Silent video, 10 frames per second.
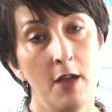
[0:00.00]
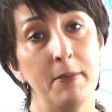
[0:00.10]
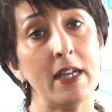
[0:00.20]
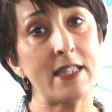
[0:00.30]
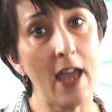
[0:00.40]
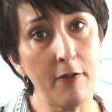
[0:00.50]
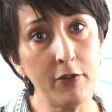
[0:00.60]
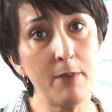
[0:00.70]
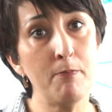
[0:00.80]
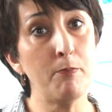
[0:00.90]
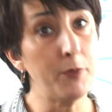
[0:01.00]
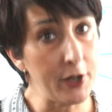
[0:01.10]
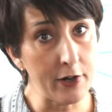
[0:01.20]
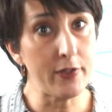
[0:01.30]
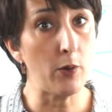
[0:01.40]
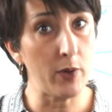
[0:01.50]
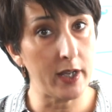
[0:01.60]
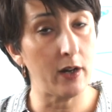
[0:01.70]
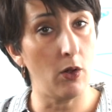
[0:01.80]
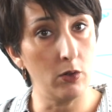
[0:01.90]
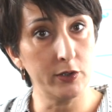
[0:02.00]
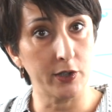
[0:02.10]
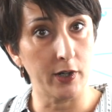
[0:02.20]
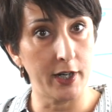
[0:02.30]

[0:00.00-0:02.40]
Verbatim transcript: because every year that we get older,